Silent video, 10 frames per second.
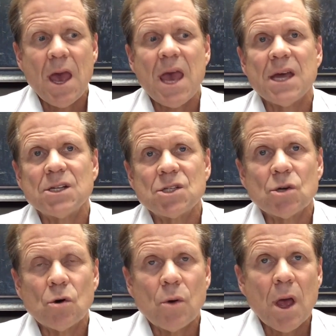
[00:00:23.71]
And
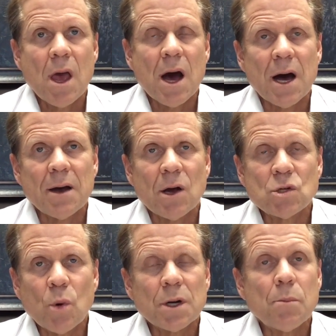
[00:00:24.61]
so I
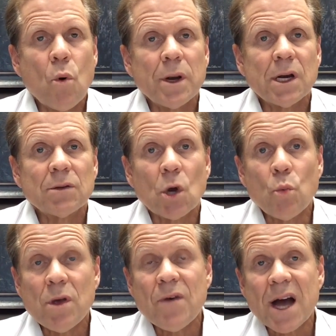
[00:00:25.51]
just wanted to point out that
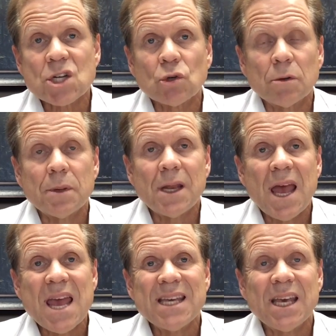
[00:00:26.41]
we've actually been
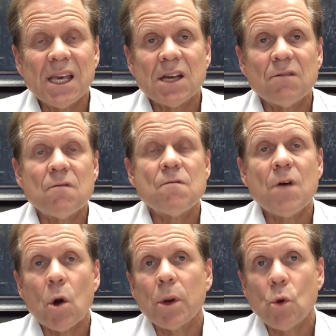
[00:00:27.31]
hanging in
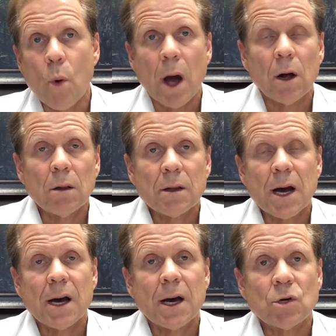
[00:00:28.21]
very well.
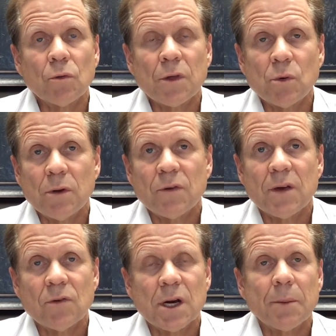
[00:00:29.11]
I don't think we've
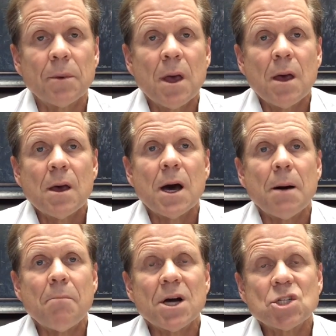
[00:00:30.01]
given up
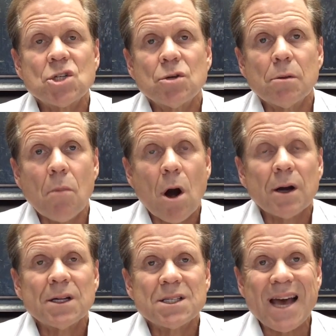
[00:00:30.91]
much to the
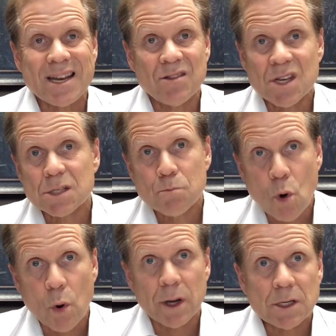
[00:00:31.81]
markets at this
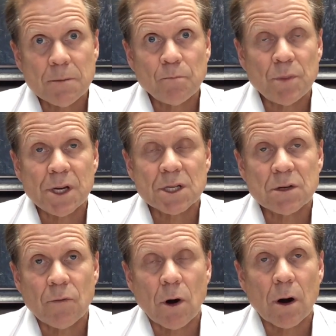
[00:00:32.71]
point
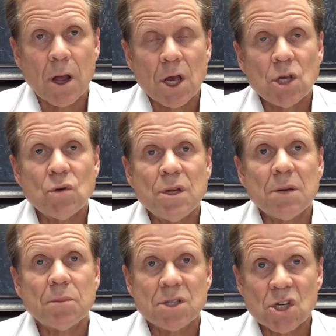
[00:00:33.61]
because of our
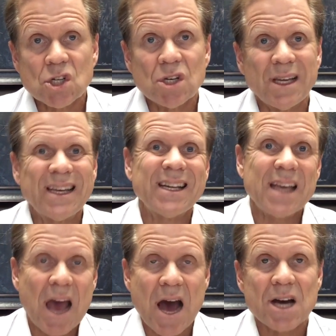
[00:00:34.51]
unique positioning
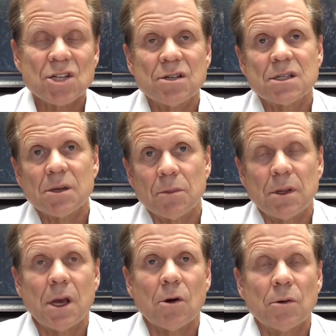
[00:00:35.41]
in cash and some
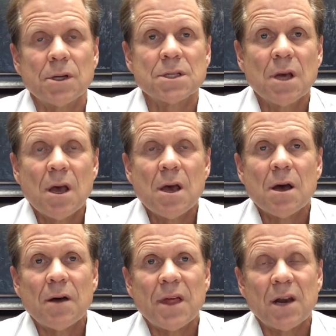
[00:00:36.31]
of the areas
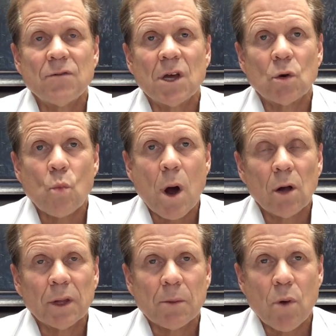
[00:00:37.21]
that have done
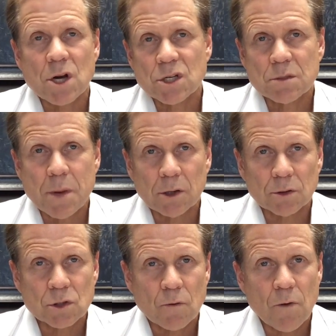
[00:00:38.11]
well, like precious
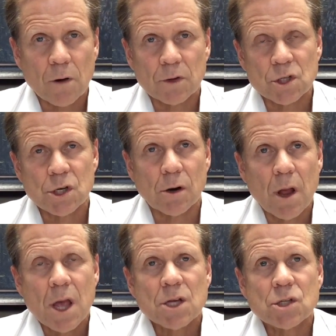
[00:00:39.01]
metals so far this
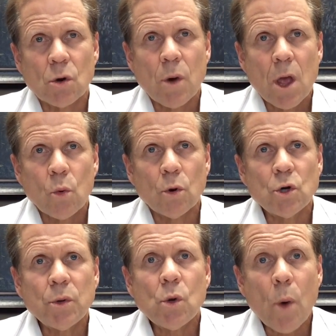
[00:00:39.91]
year. So
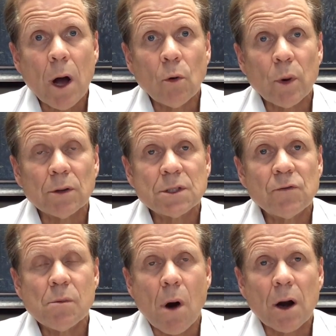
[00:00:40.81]
we're doing well
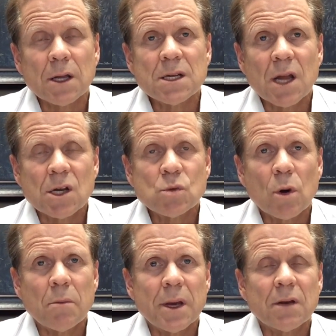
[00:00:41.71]
relative to the market, and I just
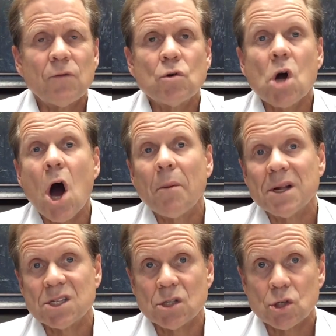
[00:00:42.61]
want to make a few
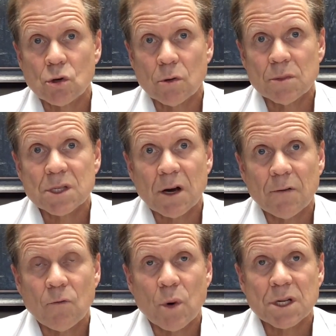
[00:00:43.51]
comments in terms
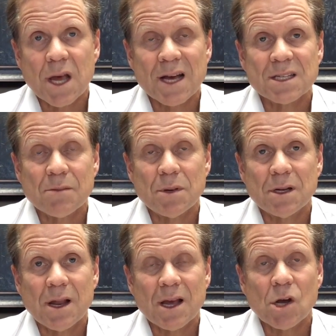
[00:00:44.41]
of what has
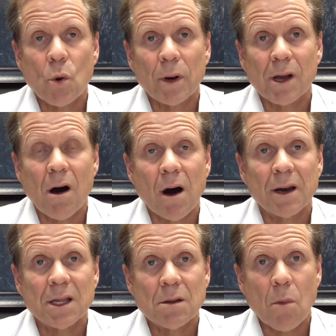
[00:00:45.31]
been going
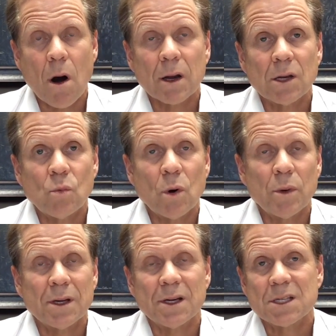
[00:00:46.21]
on in the market and what
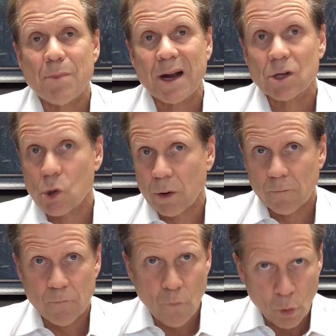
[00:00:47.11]
we can expect
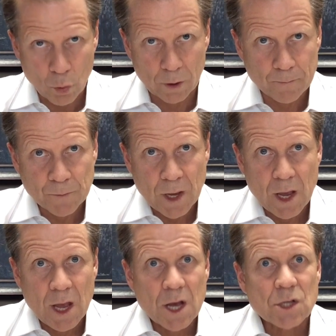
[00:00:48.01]
going forward.
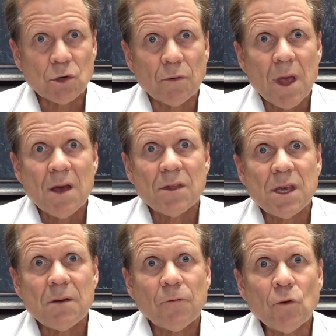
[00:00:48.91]
So
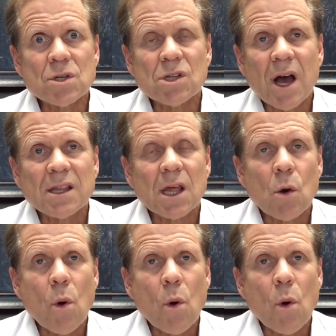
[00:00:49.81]
the first slide that I